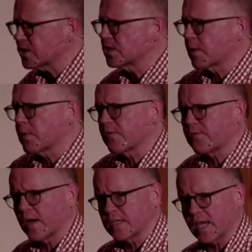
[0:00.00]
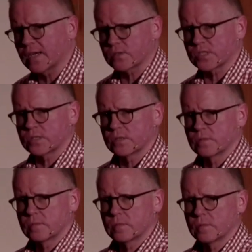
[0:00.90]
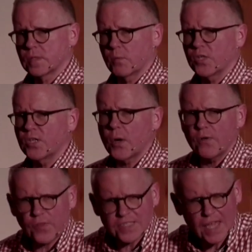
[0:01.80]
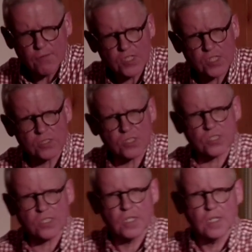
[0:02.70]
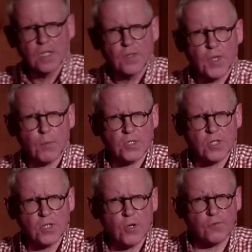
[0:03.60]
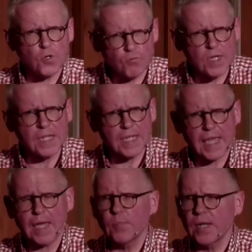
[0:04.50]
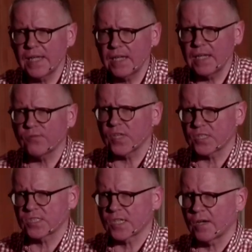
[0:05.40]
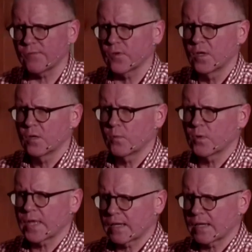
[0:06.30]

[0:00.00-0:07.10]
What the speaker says: They want to find out. They want to know if there's evidence. They want to know if you really can believe this stuff without